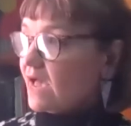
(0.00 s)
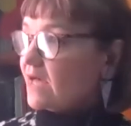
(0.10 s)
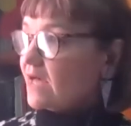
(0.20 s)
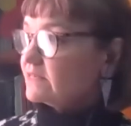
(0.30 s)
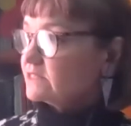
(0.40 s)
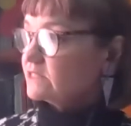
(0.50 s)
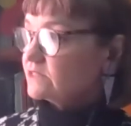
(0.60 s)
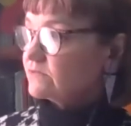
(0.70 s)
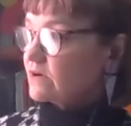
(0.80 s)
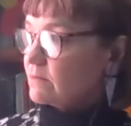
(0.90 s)
and this
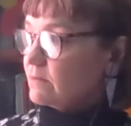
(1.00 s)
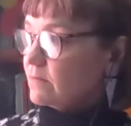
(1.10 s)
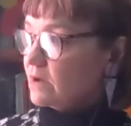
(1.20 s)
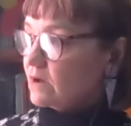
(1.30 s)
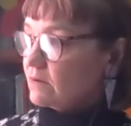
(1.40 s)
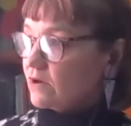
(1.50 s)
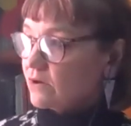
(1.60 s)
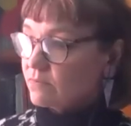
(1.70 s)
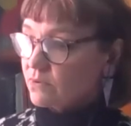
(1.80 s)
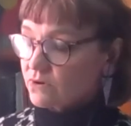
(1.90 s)
is from
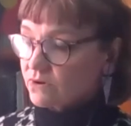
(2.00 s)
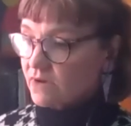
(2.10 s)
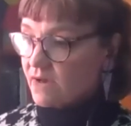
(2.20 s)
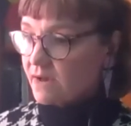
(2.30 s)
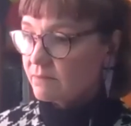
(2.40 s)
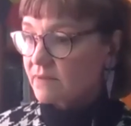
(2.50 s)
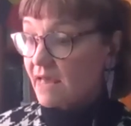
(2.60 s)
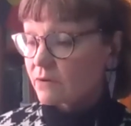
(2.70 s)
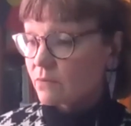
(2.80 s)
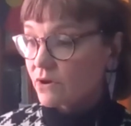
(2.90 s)
her book um,
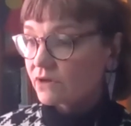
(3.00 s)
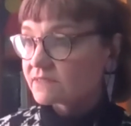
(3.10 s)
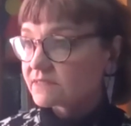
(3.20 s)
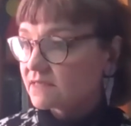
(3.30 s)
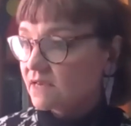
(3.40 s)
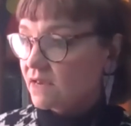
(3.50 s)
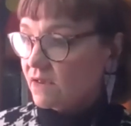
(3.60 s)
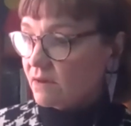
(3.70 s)
Black Works